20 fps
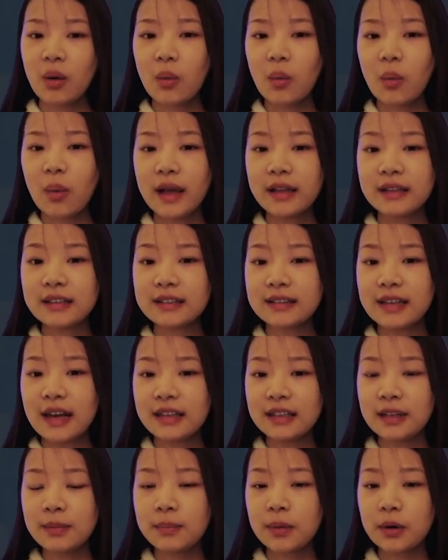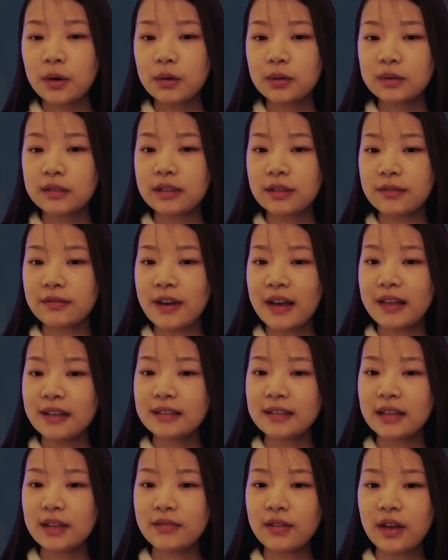When designing both
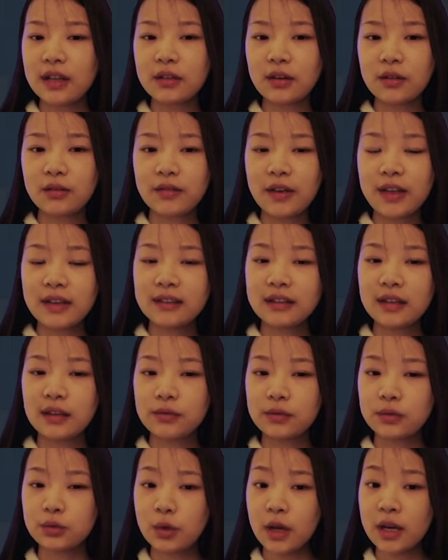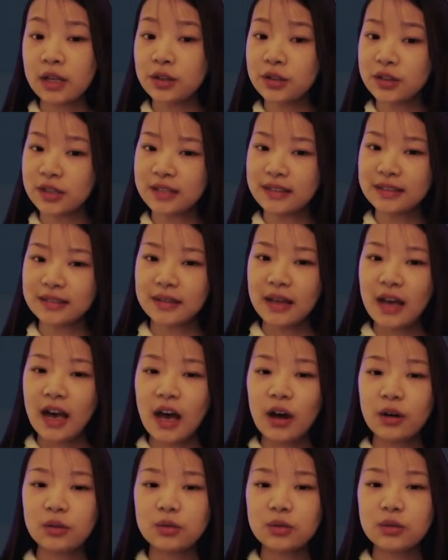defensive and offensive strategies,
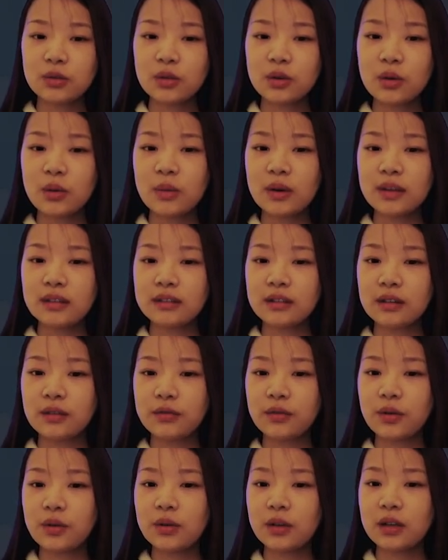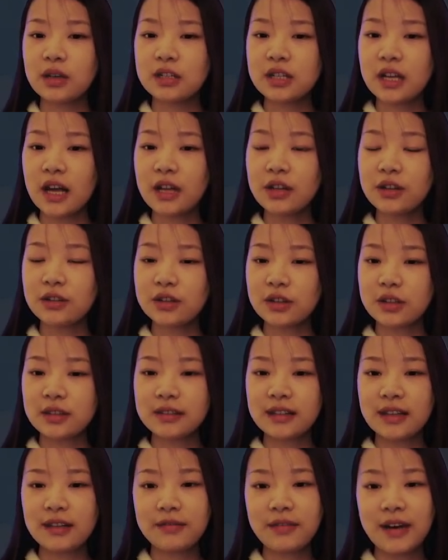how to deal with the following
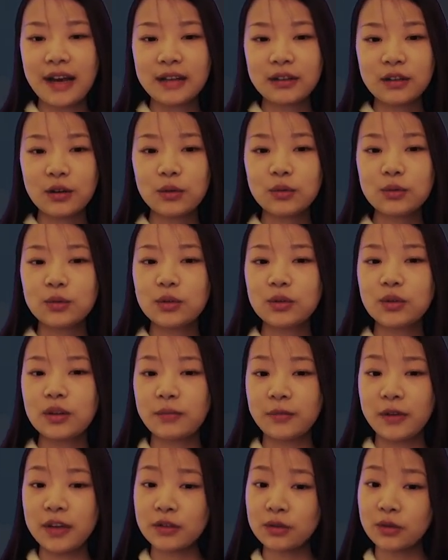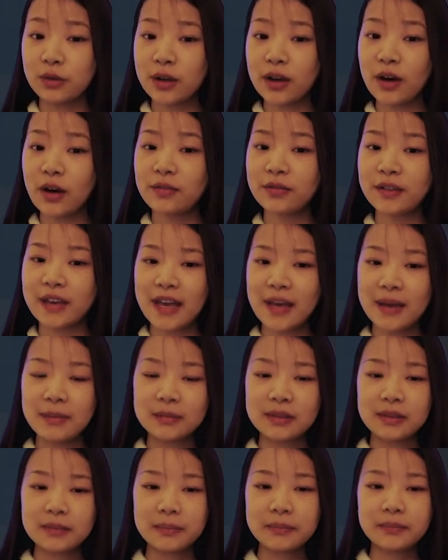challenges is vital to the victory of
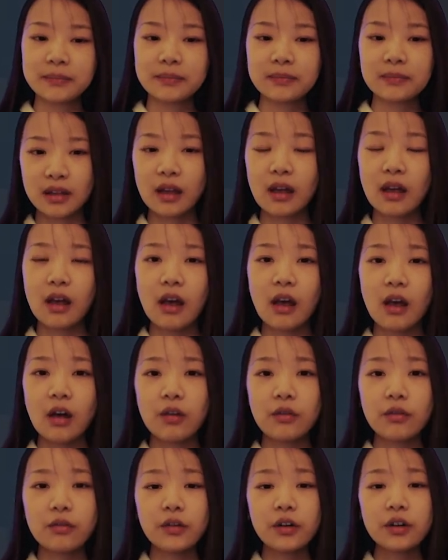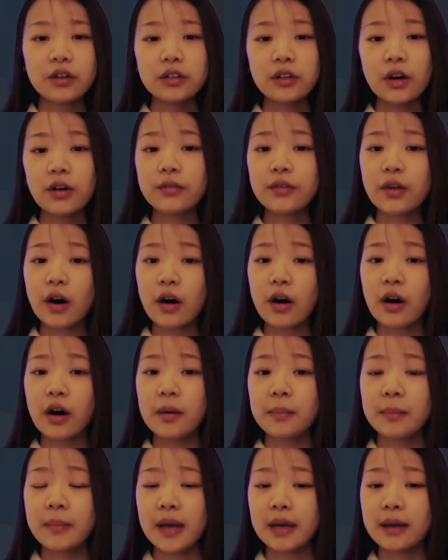games. First of
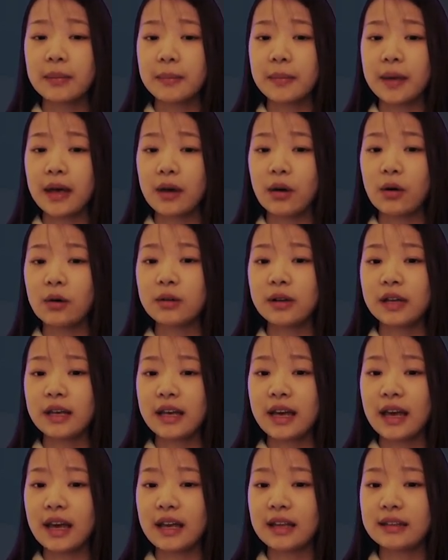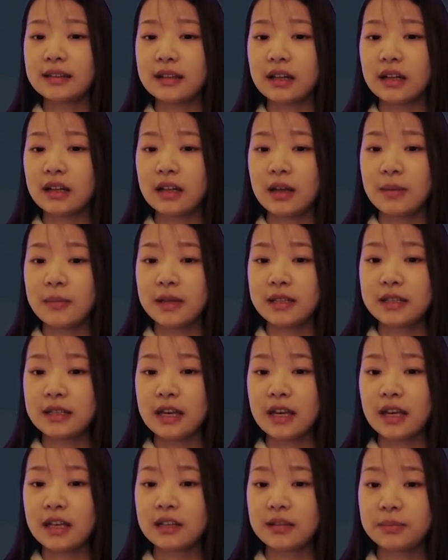all, Pac-Man only has a
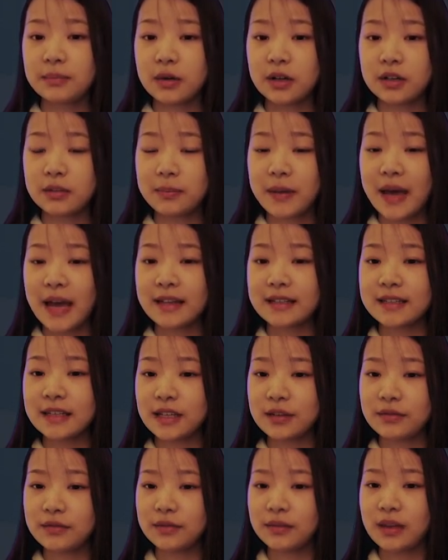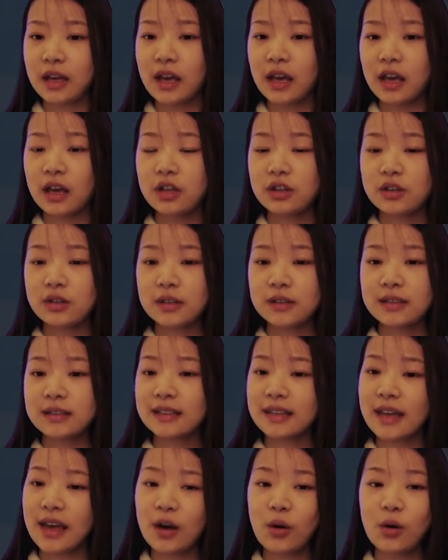limited perspective.
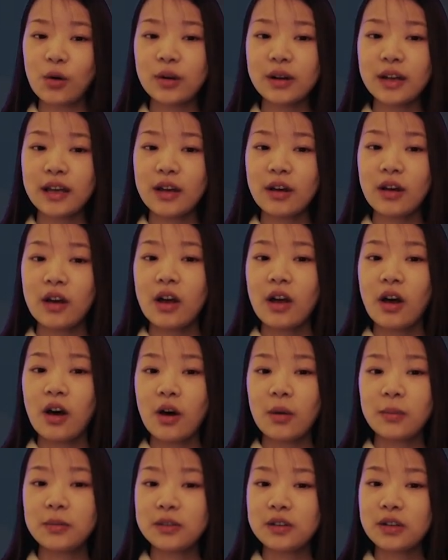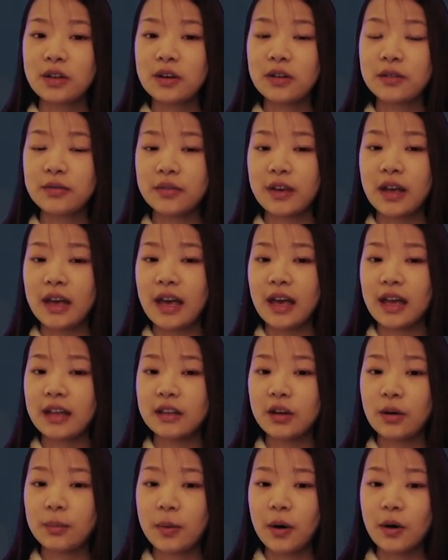Agents can only observe
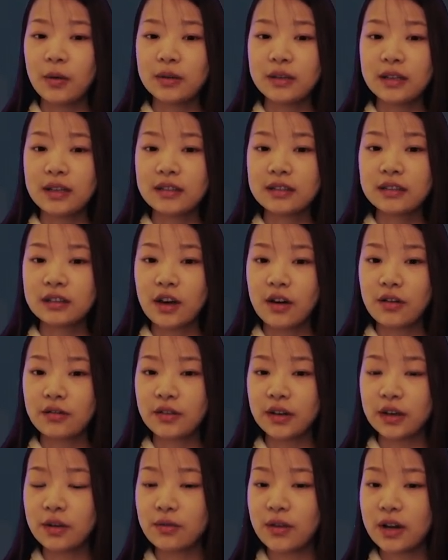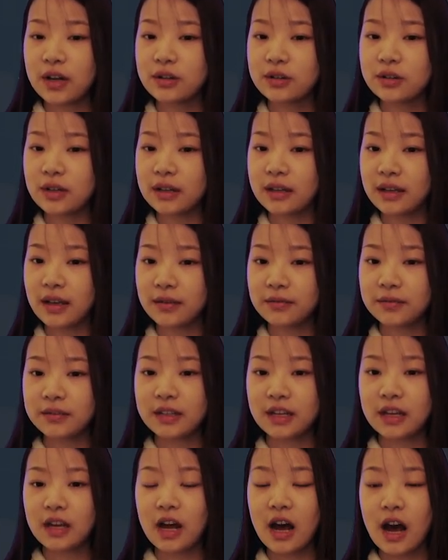an opponent's configuration if
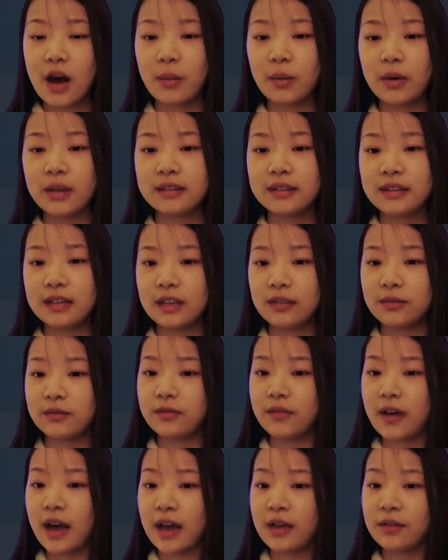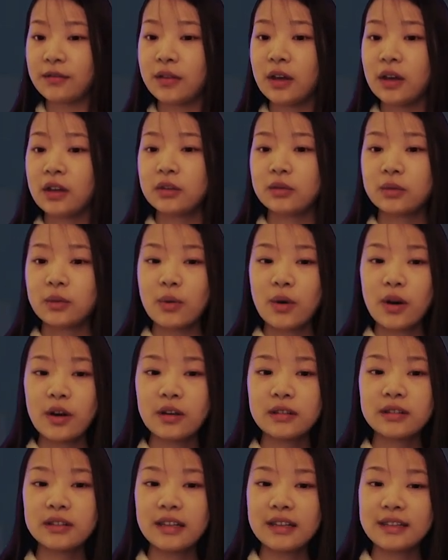they are within 5
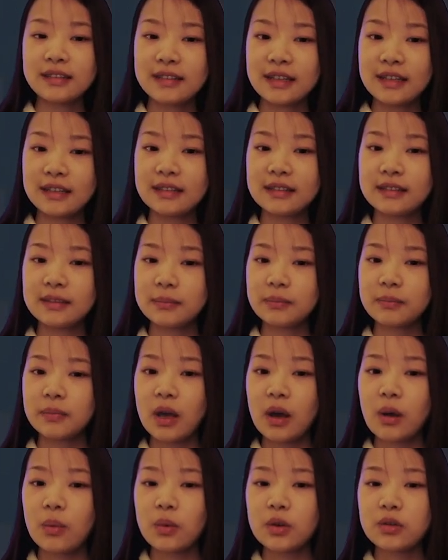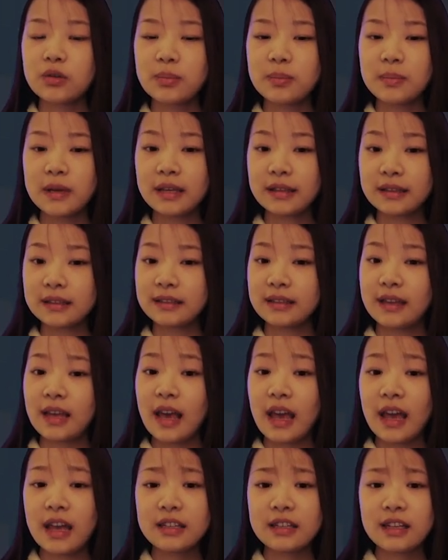squares distance, which means
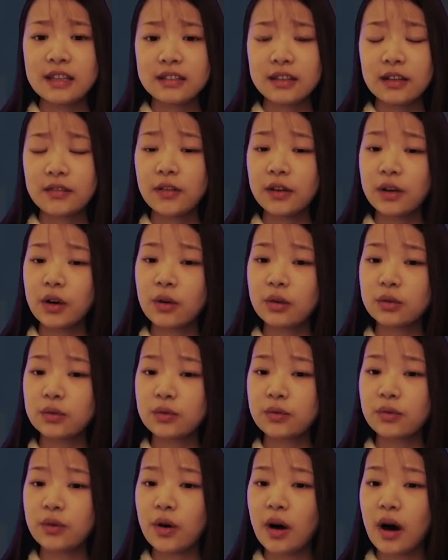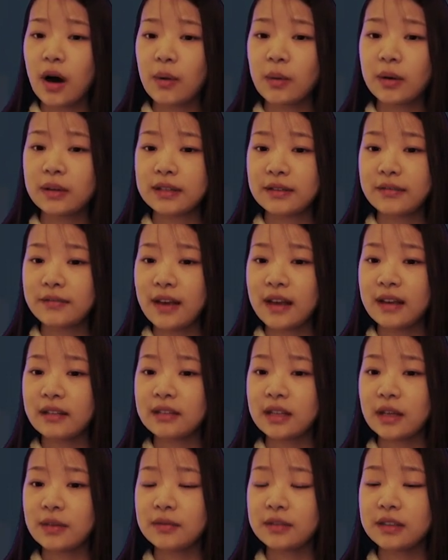it is difficult for our
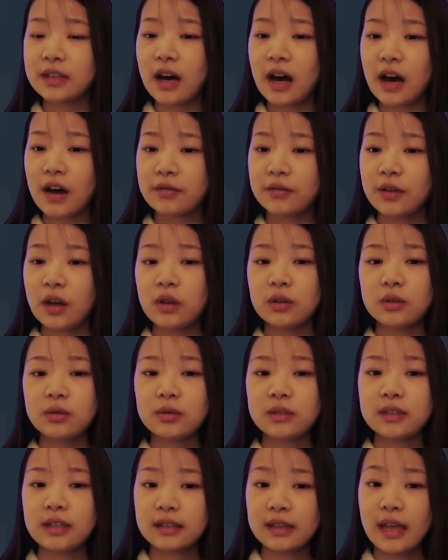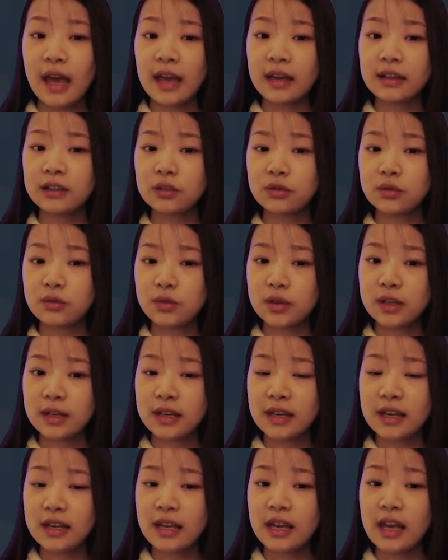defensive staff to detect
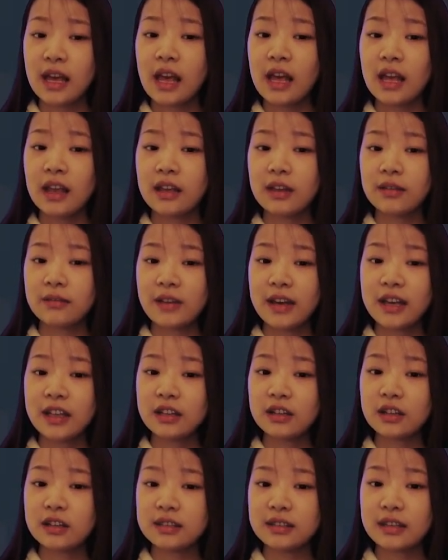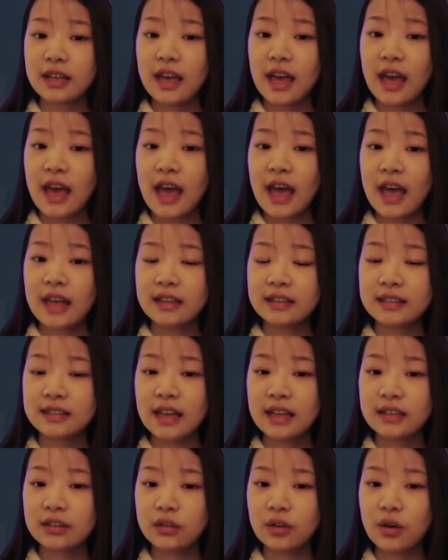streaky invaders and
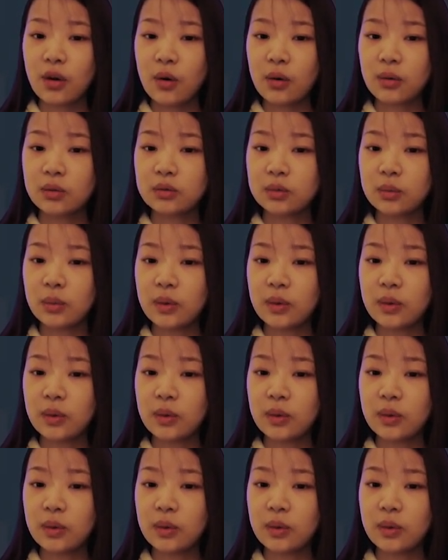set goals